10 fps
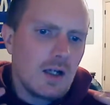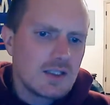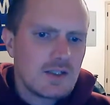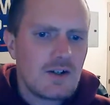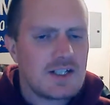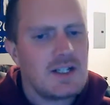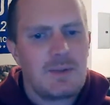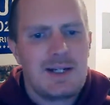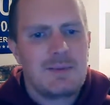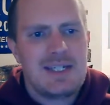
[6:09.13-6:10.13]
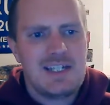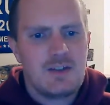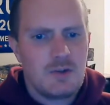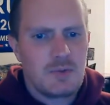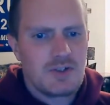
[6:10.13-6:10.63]
starring WWE
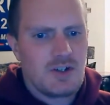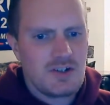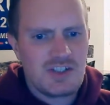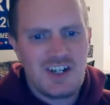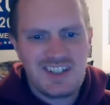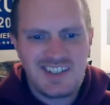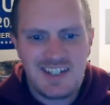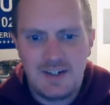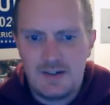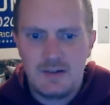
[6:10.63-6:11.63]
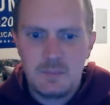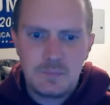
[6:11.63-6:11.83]
superstar John Cena,